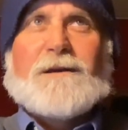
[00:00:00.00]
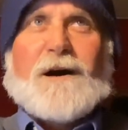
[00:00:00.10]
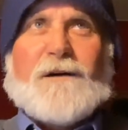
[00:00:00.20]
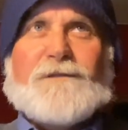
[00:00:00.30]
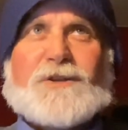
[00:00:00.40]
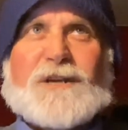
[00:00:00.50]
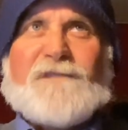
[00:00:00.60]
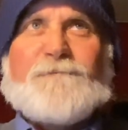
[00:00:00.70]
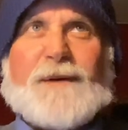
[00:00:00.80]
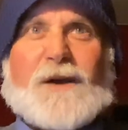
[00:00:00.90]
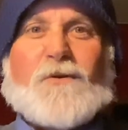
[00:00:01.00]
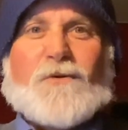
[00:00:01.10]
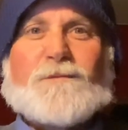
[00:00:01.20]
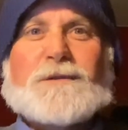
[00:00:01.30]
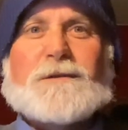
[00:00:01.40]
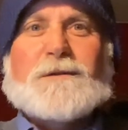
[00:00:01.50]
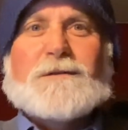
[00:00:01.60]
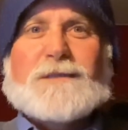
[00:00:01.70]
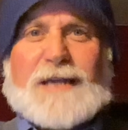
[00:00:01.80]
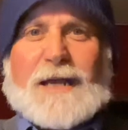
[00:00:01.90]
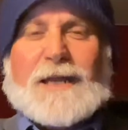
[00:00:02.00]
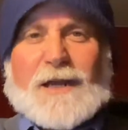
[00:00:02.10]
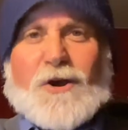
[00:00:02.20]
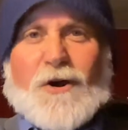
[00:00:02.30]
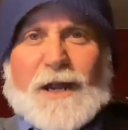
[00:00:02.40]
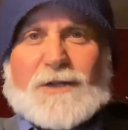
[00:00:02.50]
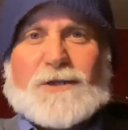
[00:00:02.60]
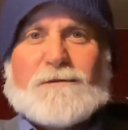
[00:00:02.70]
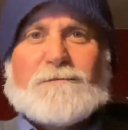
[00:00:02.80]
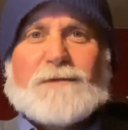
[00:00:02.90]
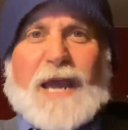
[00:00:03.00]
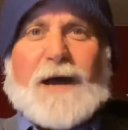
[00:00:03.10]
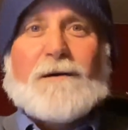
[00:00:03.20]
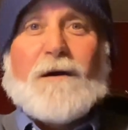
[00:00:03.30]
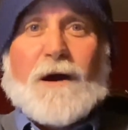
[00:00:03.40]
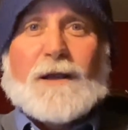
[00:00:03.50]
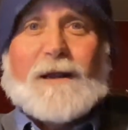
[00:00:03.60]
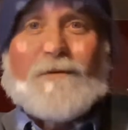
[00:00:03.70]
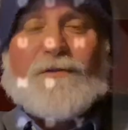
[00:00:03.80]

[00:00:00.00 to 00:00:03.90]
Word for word: of the Jeff Beck Group's second incarnation. Yeah, on to number